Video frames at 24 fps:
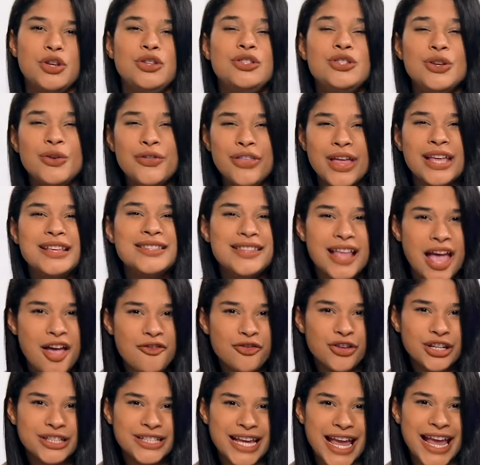You do things
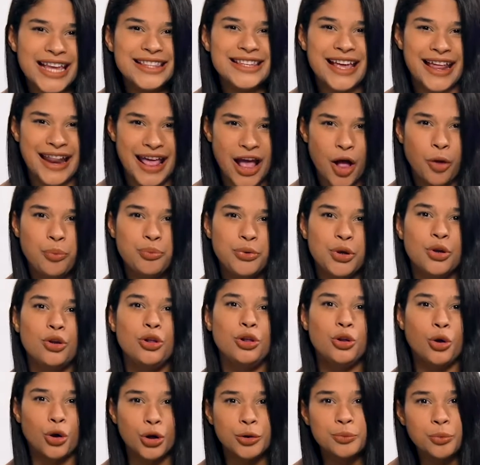every day that help you
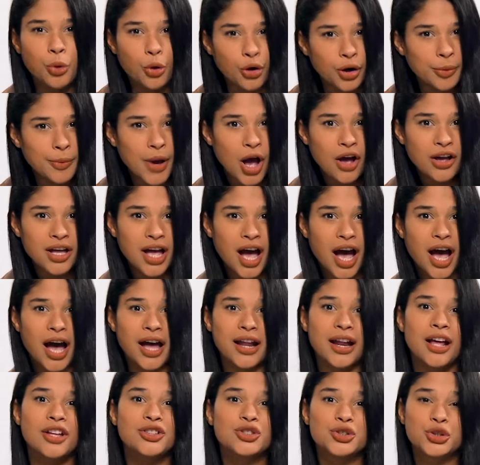learn more about
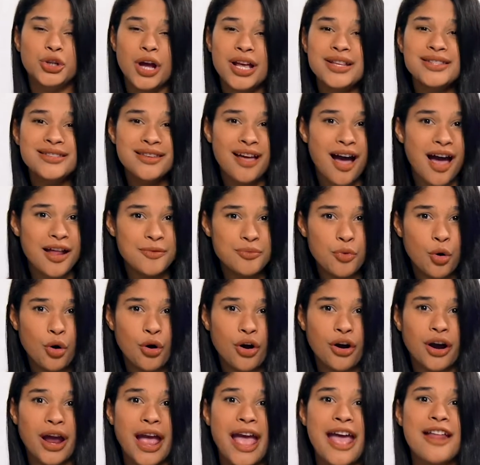God, trust God
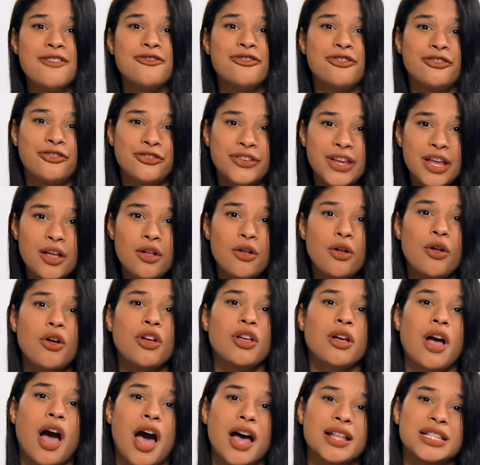more, and
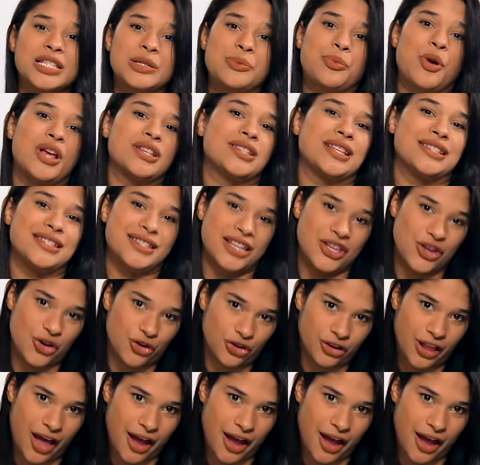feel God's presence in your